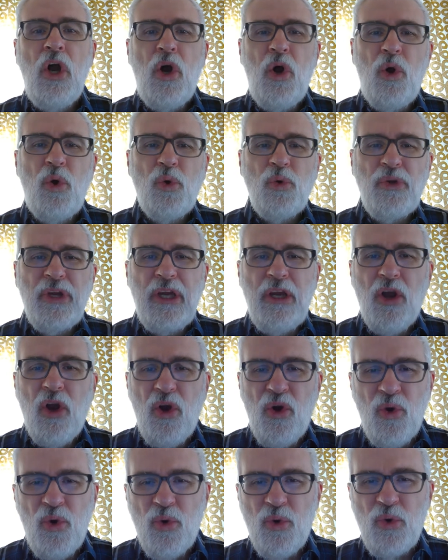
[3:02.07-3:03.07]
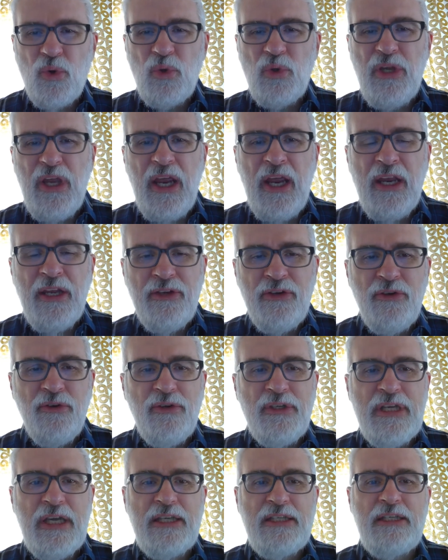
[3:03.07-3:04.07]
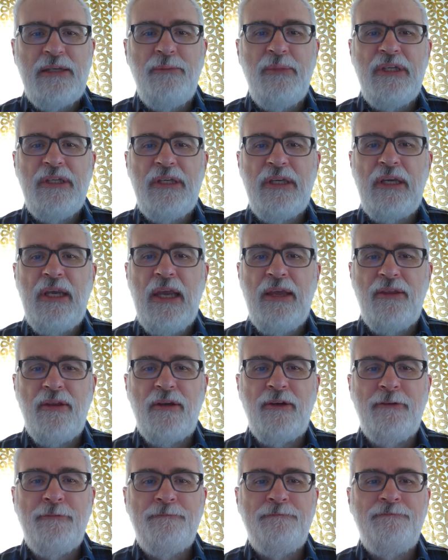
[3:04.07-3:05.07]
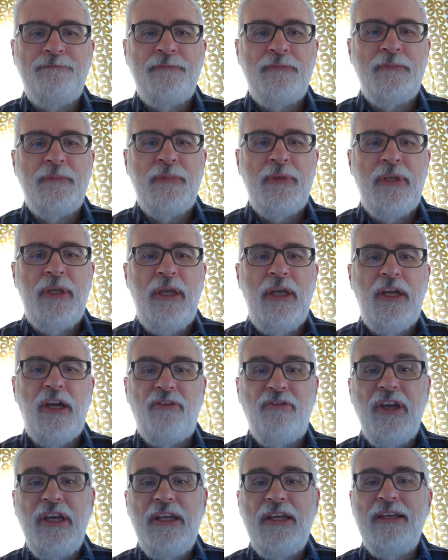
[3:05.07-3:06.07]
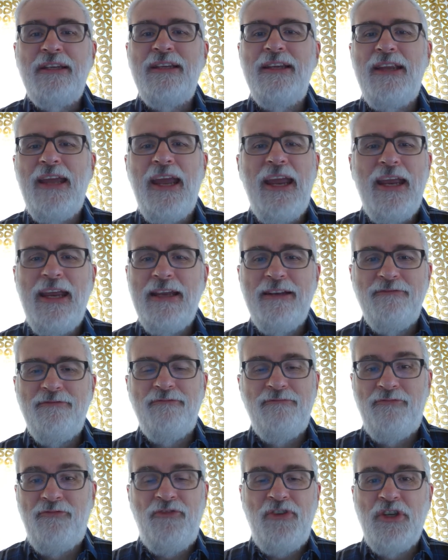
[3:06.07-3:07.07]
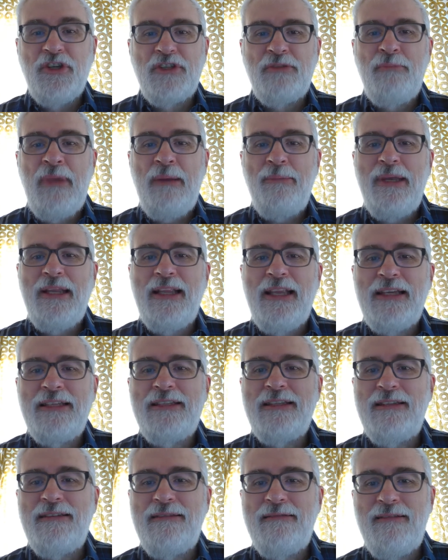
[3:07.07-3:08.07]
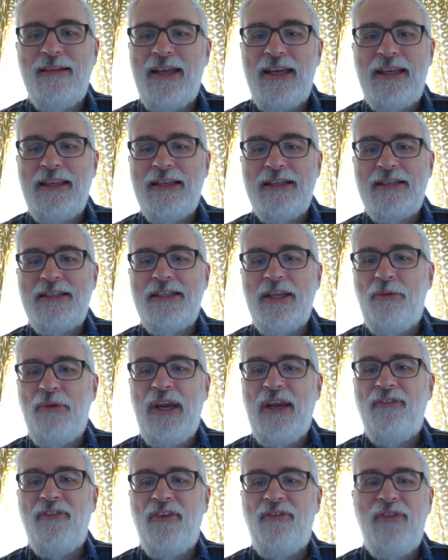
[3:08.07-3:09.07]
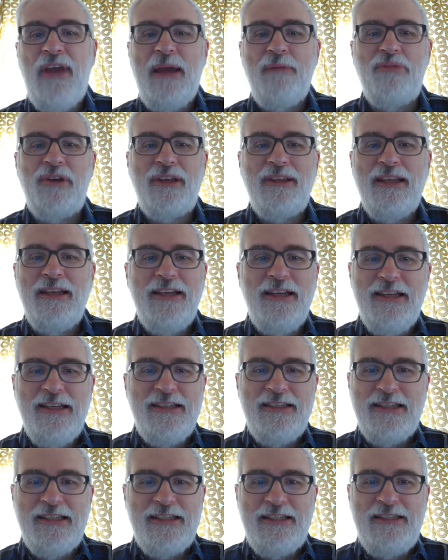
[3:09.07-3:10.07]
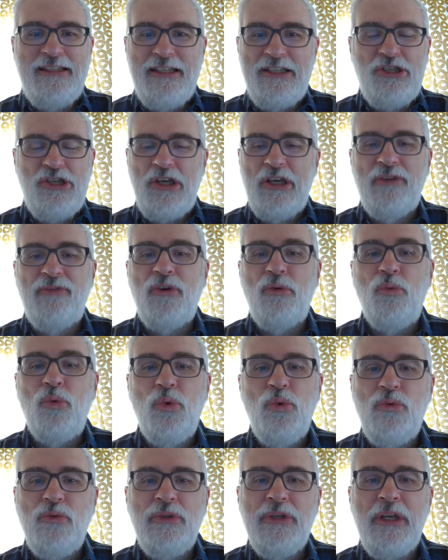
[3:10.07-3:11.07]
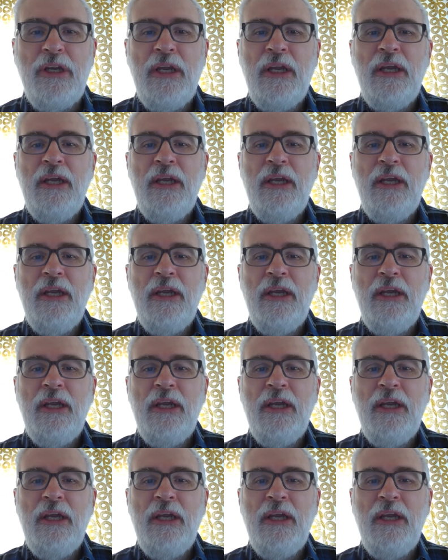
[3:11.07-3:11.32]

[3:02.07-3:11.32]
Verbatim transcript: holding Old and New Testament together. In our reading today, it feels maybe less like the sewing of a fabric than it is the stitching of a wound.